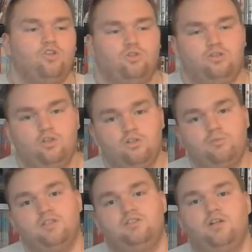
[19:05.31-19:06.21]
So a lot
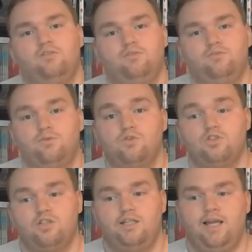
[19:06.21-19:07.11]
of my stuff
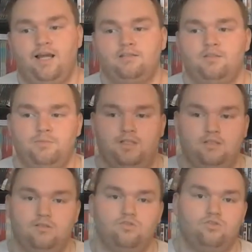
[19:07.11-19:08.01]
unfortunately had to
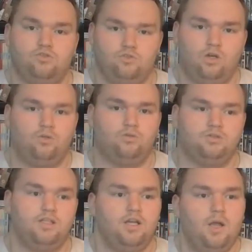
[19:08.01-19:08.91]
be
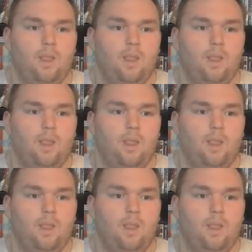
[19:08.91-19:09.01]
sold